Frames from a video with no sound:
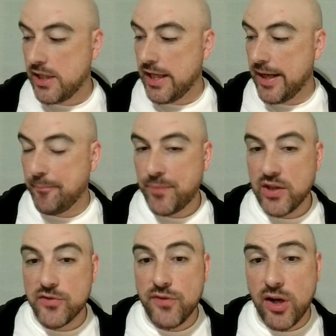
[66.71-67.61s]

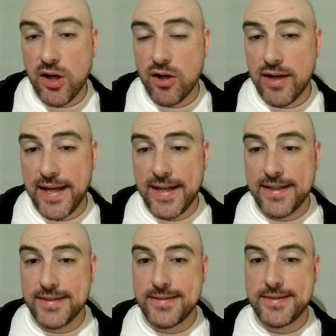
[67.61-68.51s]
As far
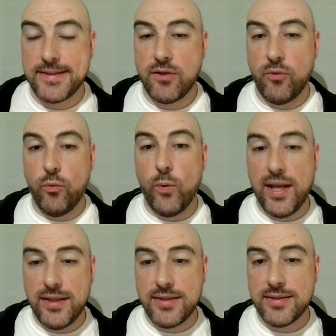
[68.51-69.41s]
as
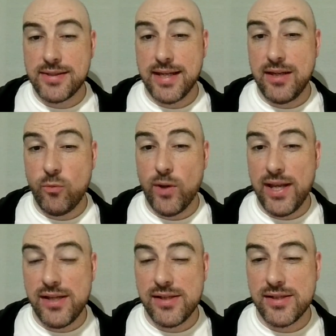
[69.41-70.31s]
Wednesday
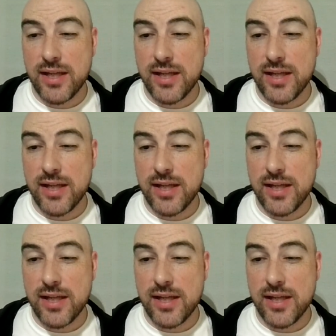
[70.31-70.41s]
went,